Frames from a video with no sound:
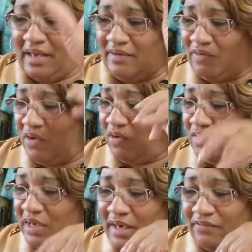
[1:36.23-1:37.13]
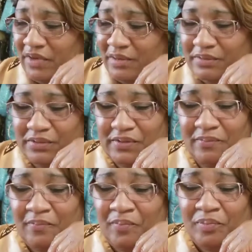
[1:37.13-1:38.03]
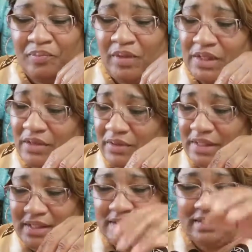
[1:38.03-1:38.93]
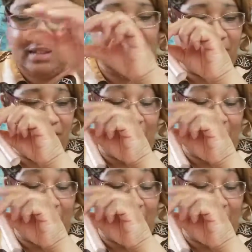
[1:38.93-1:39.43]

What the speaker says: I have a whole lot of those. So this is nothing.